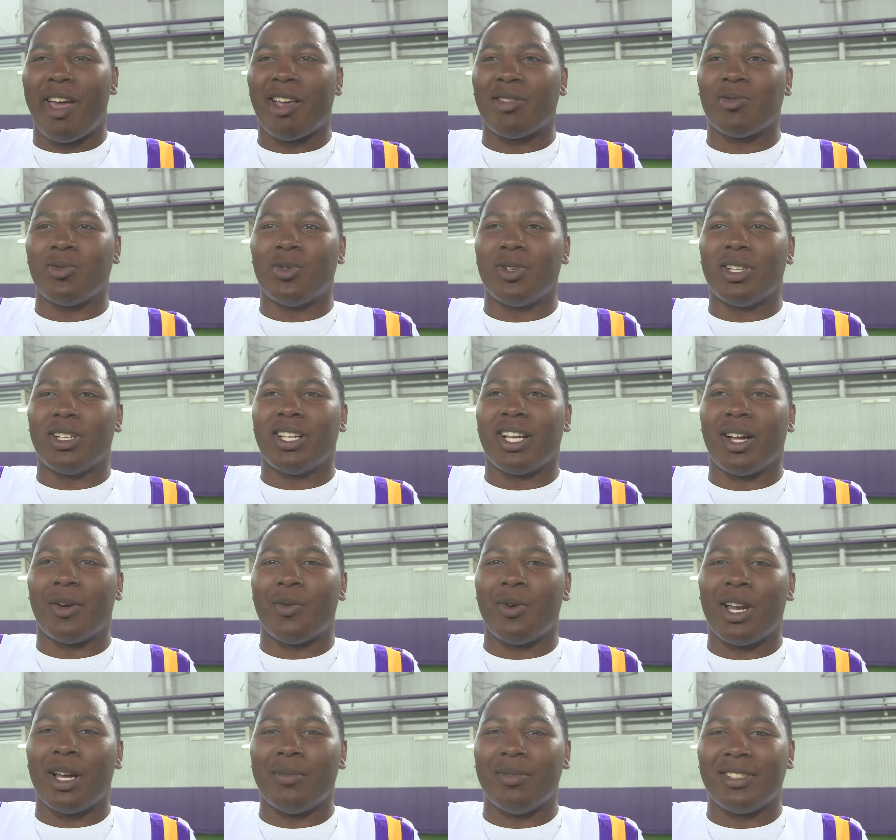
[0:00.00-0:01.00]
ask me what I,
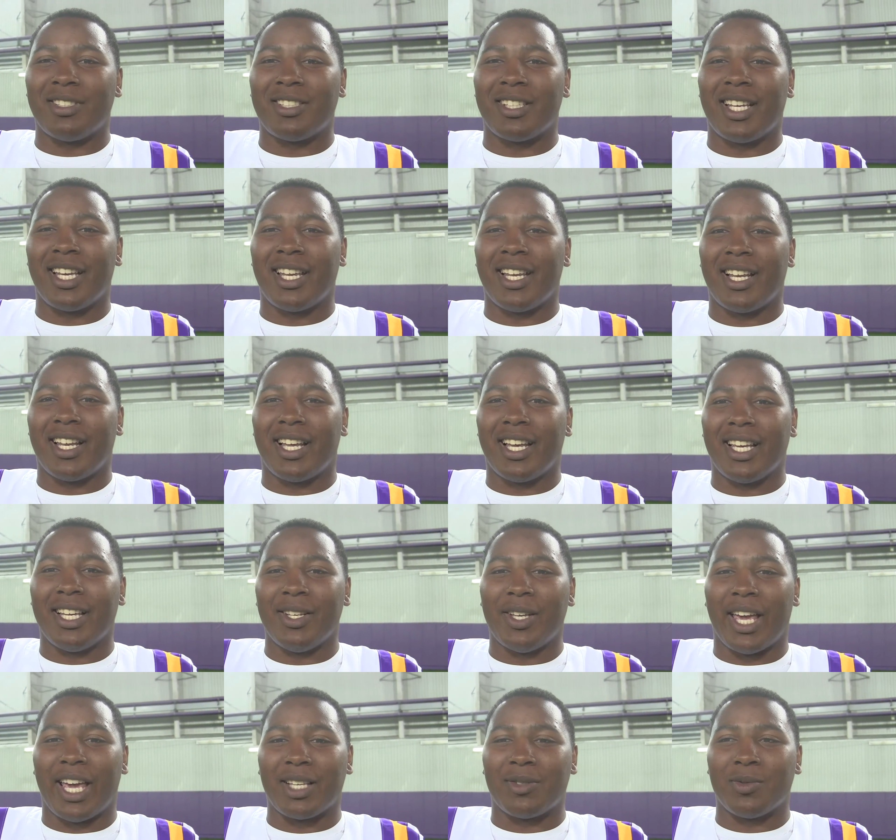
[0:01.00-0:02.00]
what I be saying a lot.
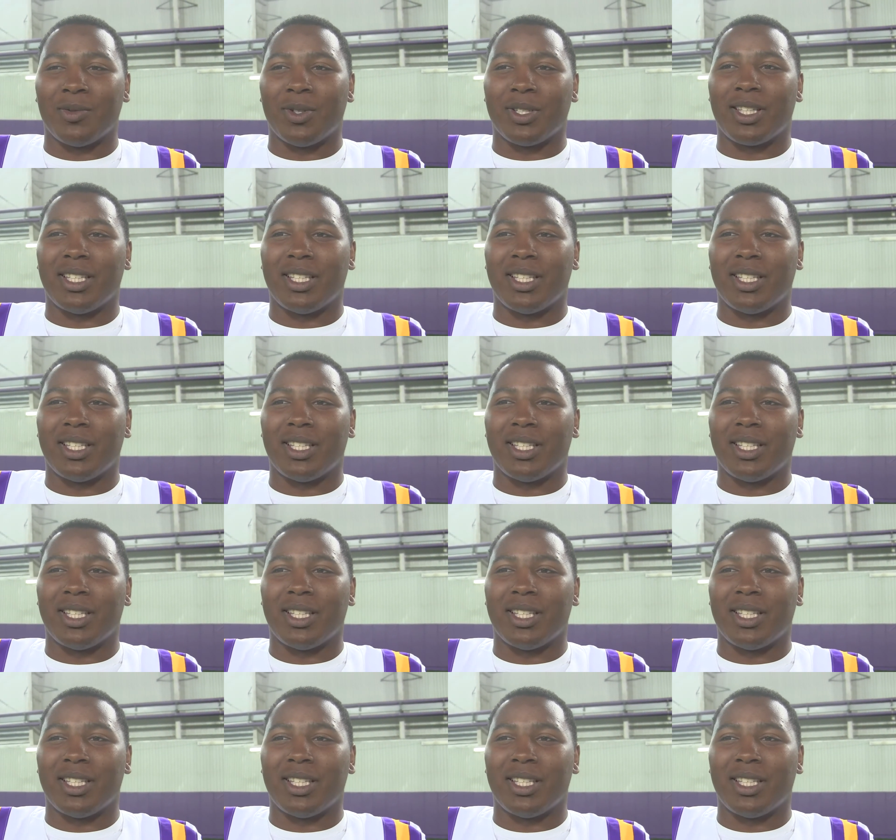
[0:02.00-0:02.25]
He asked me what